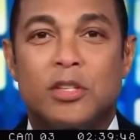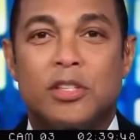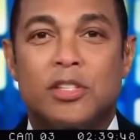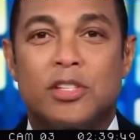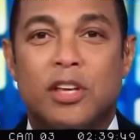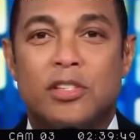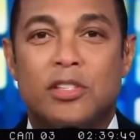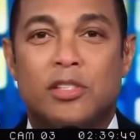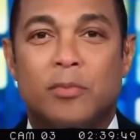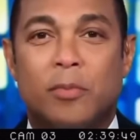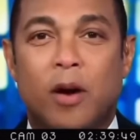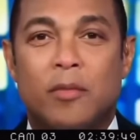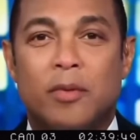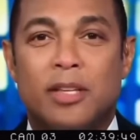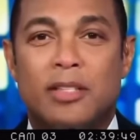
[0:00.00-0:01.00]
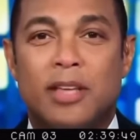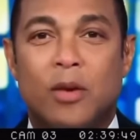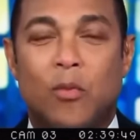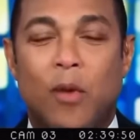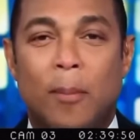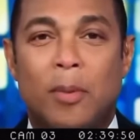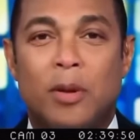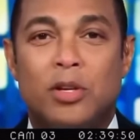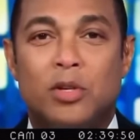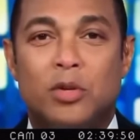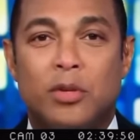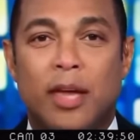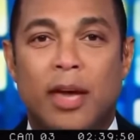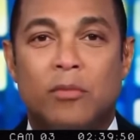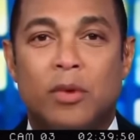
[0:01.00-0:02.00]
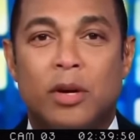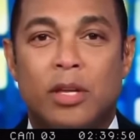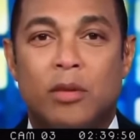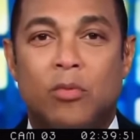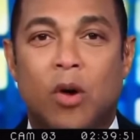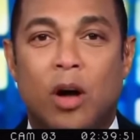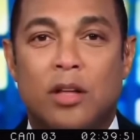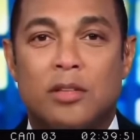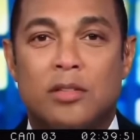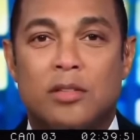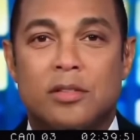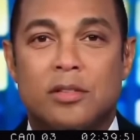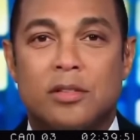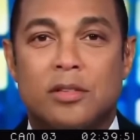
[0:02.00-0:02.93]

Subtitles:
using the Justice Department as a weapon to get what he wants.